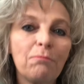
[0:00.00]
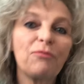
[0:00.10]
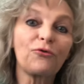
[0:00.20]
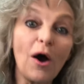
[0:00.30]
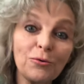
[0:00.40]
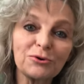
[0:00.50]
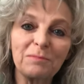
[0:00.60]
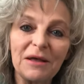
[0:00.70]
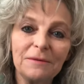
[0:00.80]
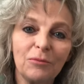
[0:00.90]
throws
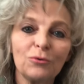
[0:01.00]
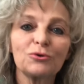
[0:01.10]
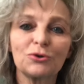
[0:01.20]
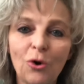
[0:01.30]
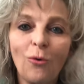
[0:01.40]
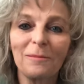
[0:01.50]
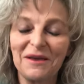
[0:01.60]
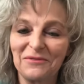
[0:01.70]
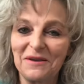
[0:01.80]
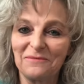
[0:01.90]
people to
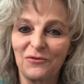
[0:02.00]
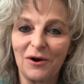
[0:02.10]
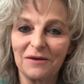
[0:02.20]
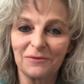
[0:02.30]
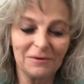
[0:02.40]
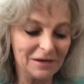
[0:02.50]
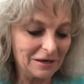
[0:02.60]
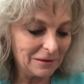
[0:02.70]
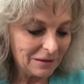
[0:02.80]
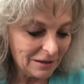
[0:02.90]
torment them forever in
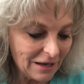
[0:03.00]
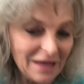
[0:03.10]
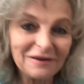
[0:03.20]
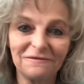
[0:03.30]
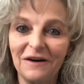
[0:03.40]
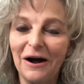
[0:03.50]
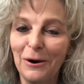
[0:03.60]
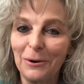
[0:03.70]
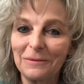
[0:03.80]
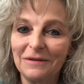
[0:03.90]
a lake of
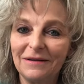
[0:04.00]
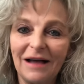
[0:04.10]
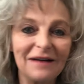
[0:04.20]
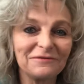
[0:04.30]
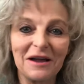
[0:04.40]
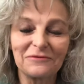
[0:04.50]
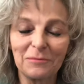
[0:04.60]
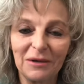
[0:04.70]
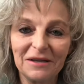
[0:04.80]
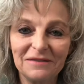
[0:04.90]
fire. I've never
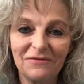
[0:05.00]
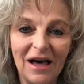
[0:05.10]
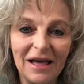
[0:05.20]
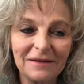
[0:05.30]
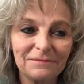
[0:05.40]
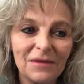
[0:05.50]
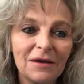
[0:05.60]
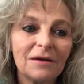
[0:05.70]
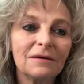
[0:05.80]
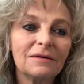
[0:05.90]
believed that.
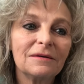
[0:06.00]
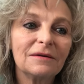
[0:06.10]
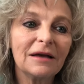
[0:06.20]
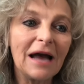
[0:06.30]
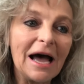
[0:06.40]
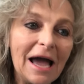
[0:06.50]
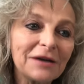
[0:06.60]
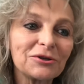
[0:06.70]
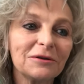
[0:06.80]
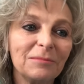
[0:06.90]
And I
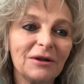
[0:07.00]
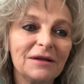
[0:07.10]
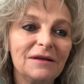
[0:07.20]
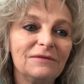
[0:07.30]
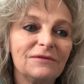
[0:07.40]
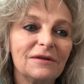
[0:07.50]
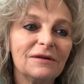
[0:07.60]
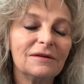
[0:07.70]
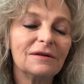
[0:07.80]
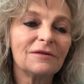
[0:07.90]
actually believe
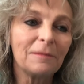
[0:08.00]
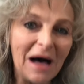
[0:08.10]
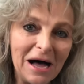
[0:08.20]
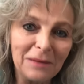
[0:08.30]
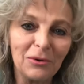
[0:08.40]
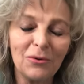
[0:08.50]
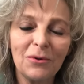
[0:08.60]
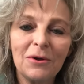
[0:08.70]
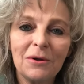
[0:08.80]
the Bible